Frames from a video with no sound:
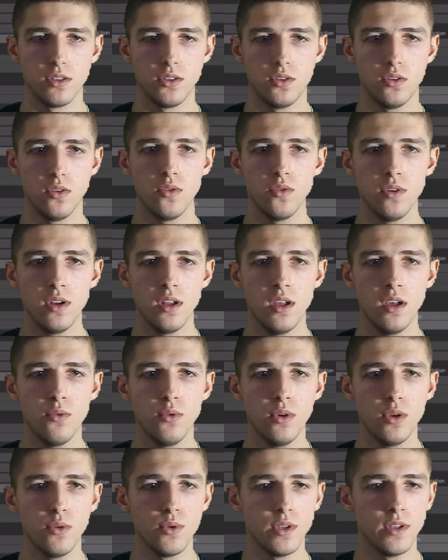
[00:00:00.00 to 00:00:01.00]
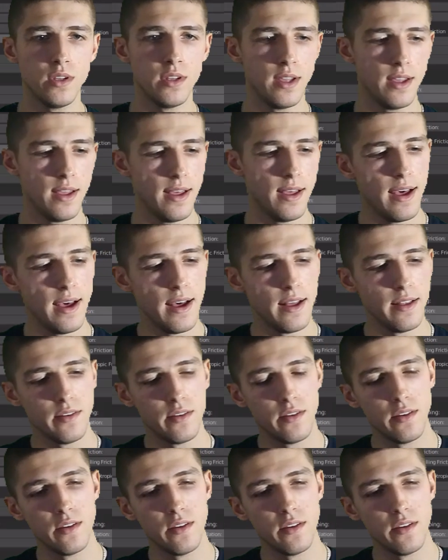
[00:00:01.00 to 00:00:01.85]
So now we will add